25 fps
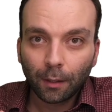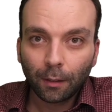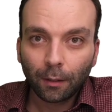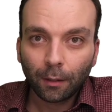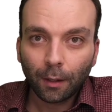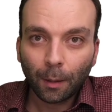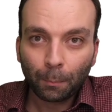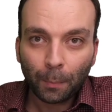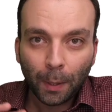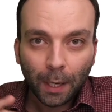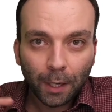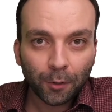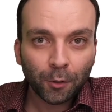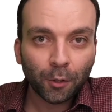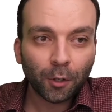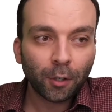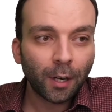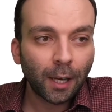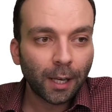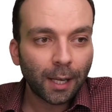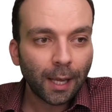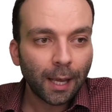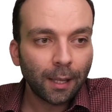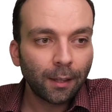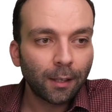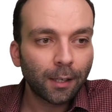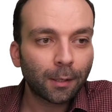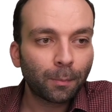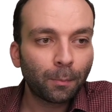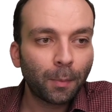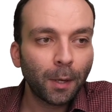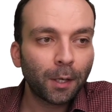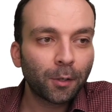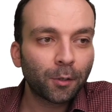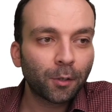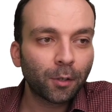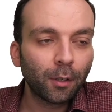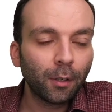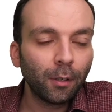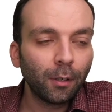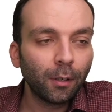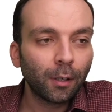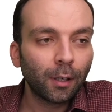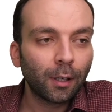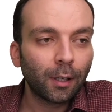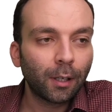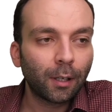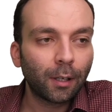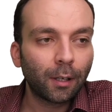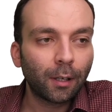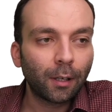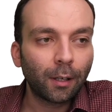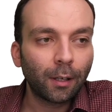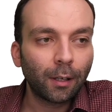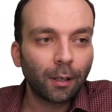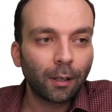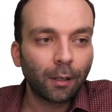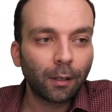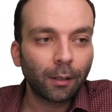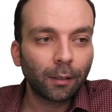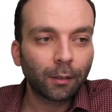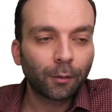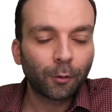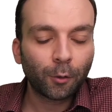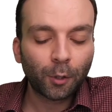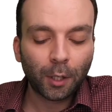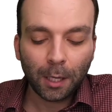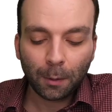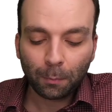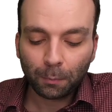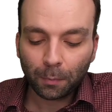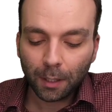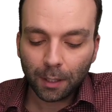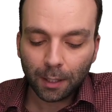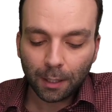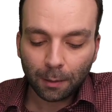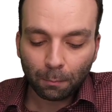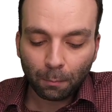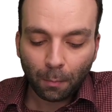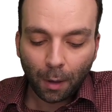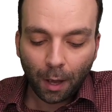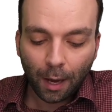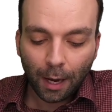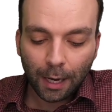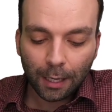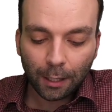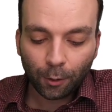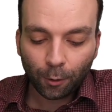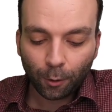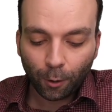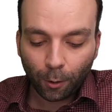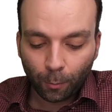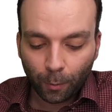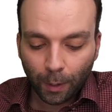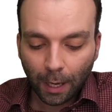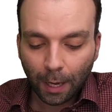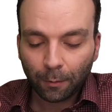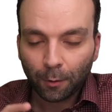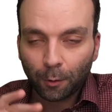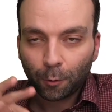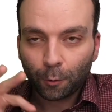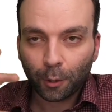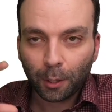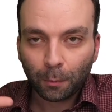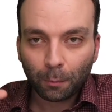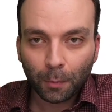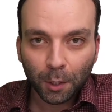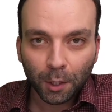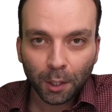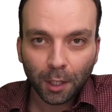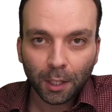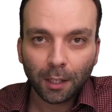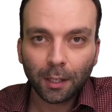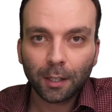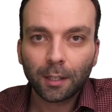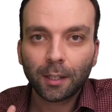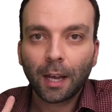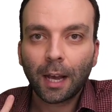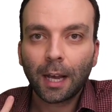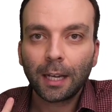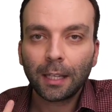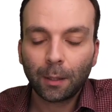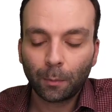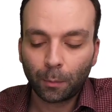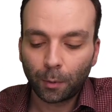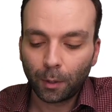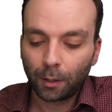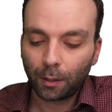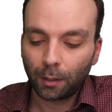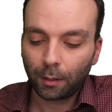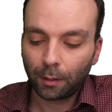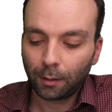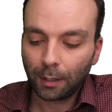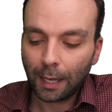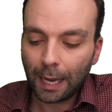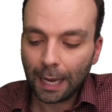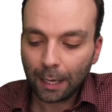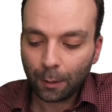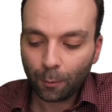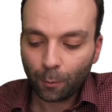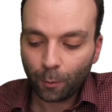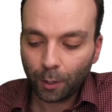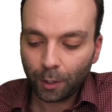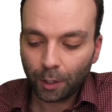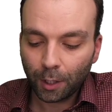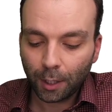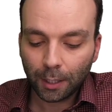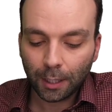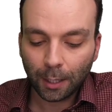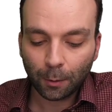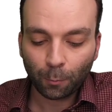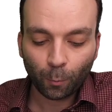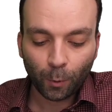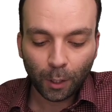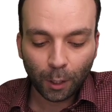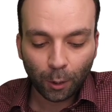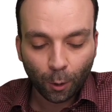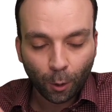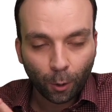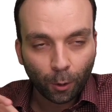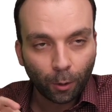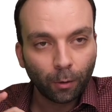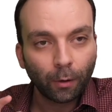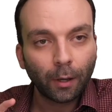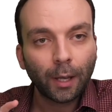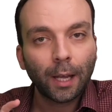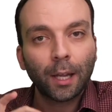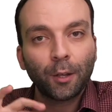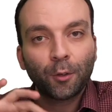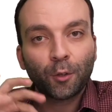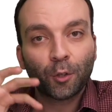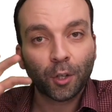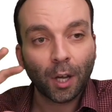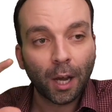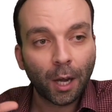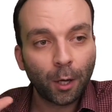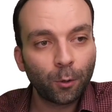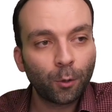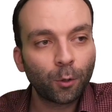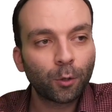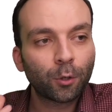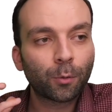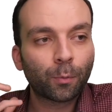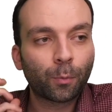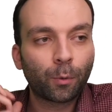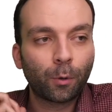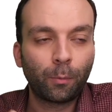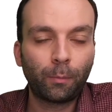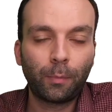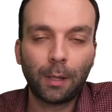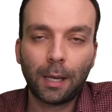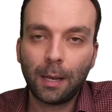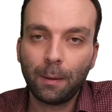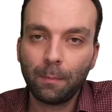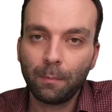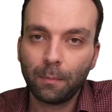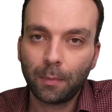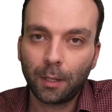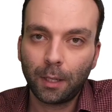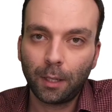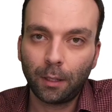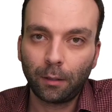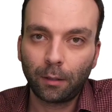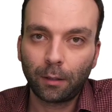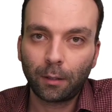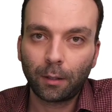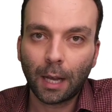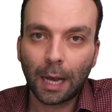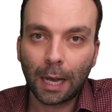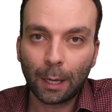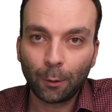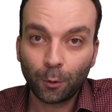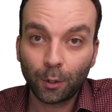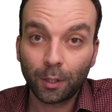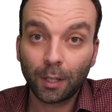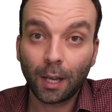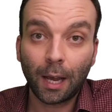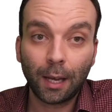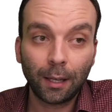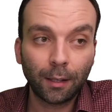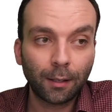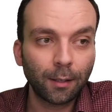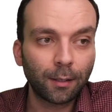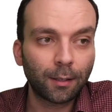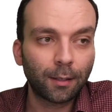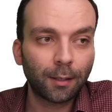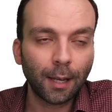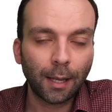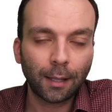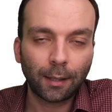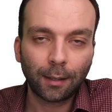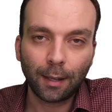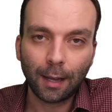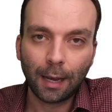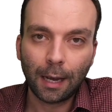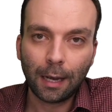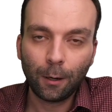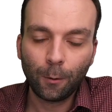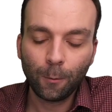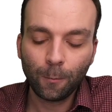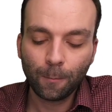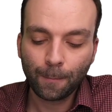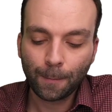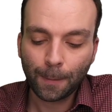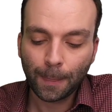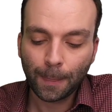a picture, again, this picture, to keep this in mind, we have the Turing machine decidable languages, and we know Entscheidungsproblem is outside this set now.